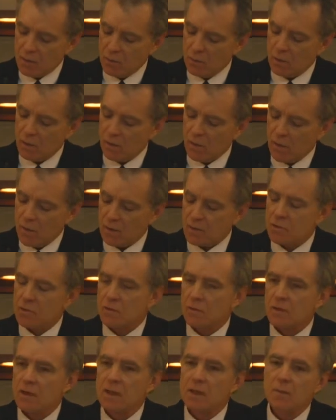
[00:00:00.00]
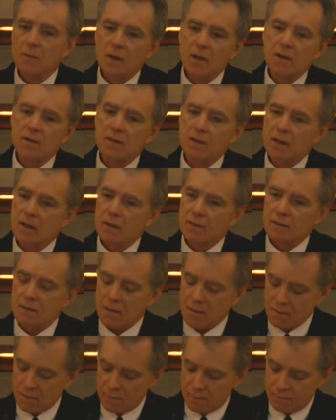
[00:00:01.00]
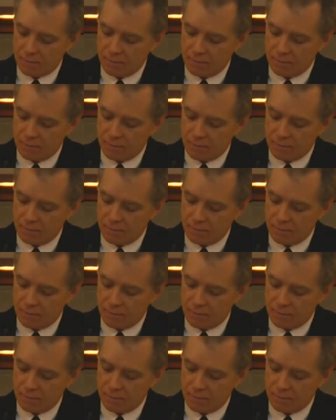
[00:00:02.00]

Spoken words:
what a long journey he made to get there.